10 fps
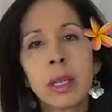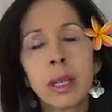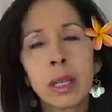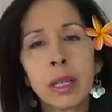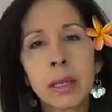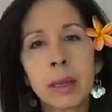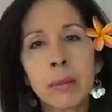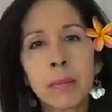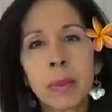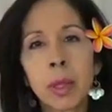
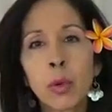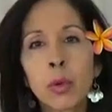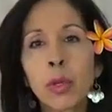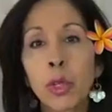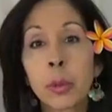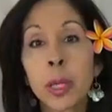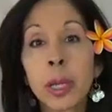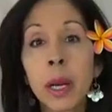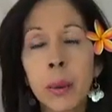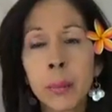who you're
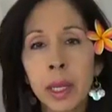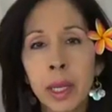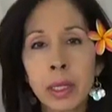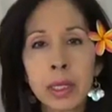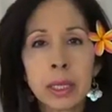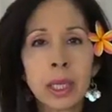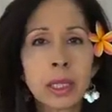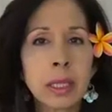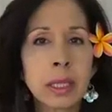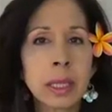becoming. It's not
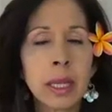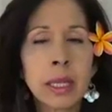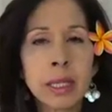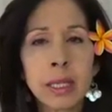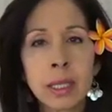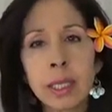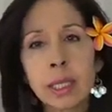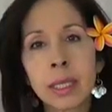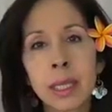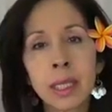just the end
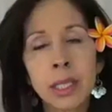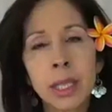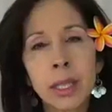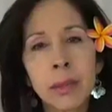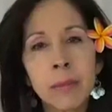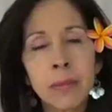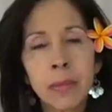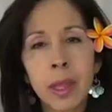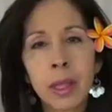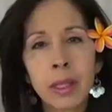destination.
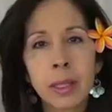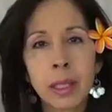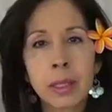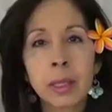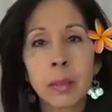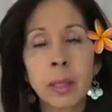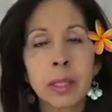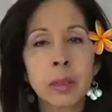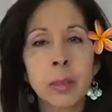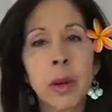That's the
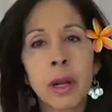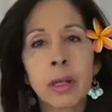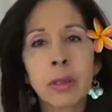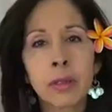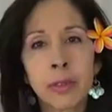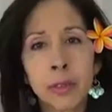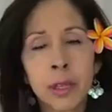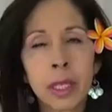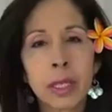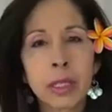best part of
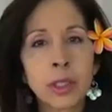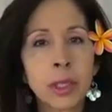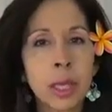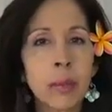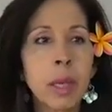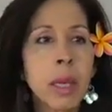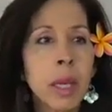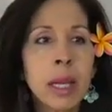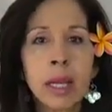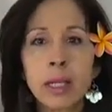fulfilling the dream.
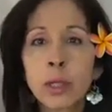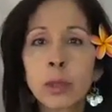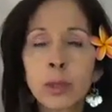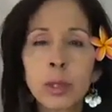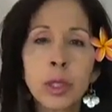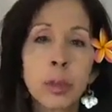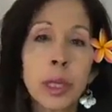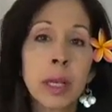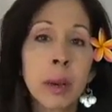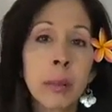It's who you're
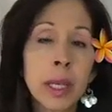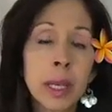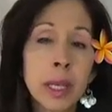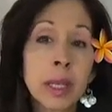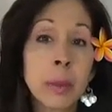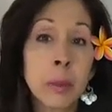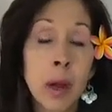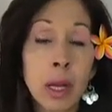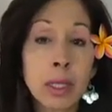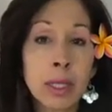becoming in the
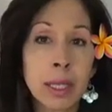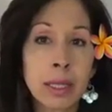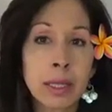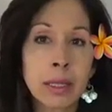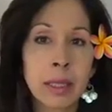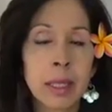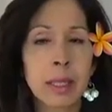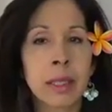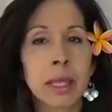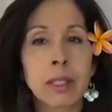process.
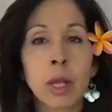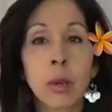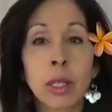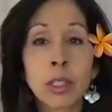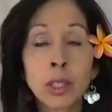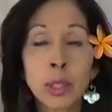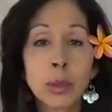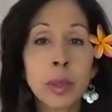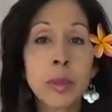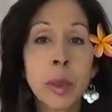Okay, so I want you to
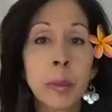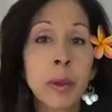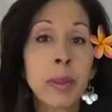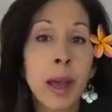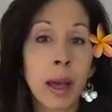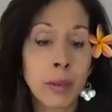remember that.